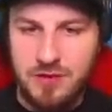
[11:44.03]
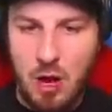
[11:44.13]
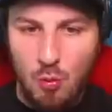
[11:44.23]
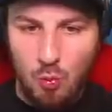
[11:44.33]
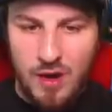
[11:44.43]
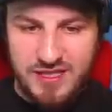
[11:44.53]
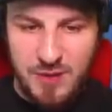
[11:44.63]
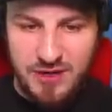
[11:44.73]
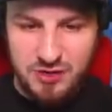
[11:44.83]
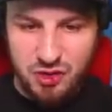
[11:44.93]
No, why is
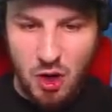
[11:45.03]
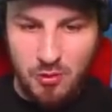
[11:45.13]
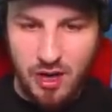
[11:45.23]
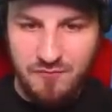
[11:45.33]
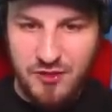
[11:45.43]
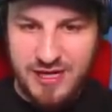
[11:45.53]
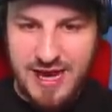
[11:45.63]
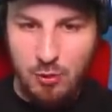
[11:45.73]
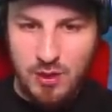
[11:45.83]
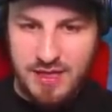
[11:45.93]
mine not throwing? I'm freaking
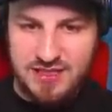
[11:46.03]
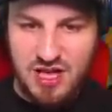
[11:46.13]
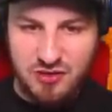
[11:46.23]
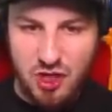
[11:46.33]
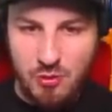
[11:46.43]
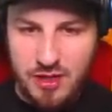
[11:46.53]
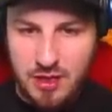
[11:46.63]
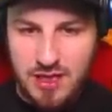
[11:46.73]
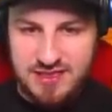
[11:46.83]
out. It's not throwing.